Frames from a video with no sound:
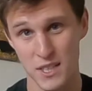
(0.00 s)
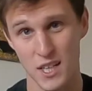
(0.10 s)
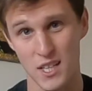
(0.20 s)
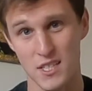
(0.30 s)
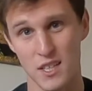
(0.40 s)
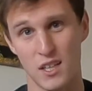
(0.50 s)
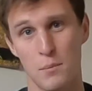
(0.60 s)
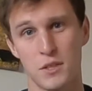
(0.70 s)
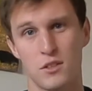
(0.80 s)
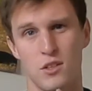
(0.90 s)
is because a
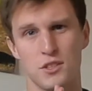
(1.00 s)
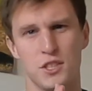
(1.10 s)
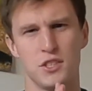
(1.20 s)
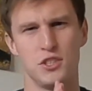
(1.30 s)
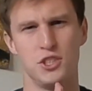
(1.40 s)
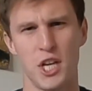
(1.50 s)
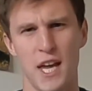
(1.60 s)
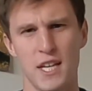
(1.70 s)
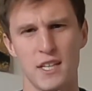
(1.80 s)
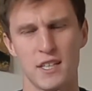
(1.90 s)
company called
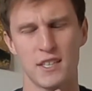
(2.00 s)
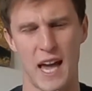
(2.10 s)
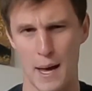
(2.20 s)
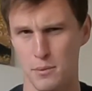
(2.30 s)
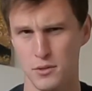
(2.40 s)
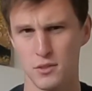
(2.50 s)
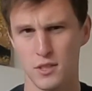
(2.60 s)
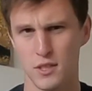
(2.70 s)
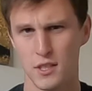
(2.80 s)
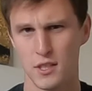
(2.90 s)
J Capital
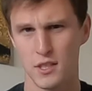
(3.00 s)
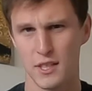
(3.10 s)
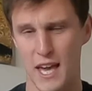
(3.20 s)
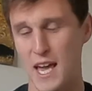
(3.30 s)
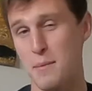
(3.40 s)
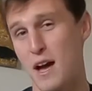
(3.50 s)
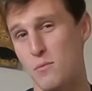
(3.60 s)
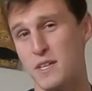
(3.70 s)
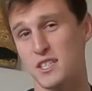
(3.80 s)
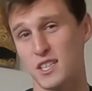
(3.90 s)
came
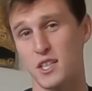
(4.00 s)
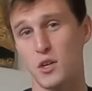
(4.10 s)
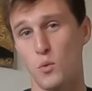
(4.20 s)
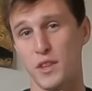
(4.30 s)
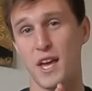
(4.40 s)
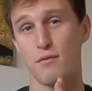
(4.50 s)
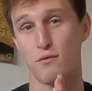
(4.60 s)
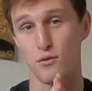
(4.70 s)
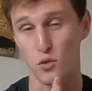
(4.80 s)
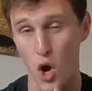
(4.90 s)
out basically with a
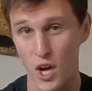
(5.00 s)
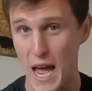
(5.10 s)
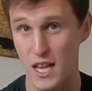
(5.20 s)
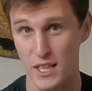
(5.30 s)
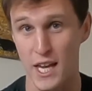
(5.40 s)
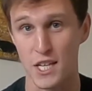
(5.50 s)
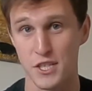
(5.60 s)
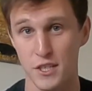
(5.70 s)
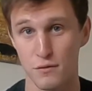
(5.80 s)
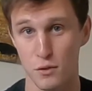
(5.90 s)
fraud
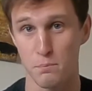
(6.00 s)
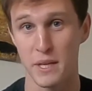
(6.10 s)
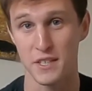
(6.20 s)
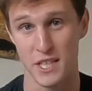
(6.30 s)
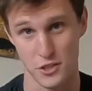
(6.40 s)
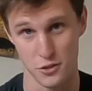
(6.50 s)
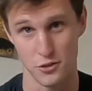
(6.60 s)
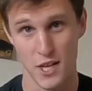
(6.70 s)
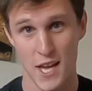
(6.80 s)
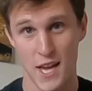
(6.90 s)
allegation for Bit
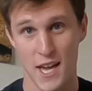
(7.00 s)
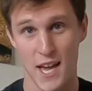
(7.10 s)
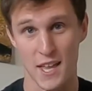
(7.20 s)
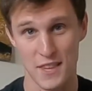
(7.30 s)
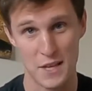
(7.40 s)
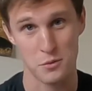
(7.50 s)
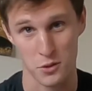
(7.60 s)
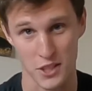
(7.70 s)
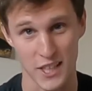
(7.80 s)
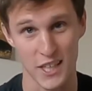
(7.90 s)
Digital, and that's what
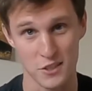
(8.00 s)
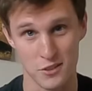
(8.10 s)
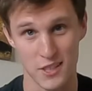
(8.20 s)
we're going to get into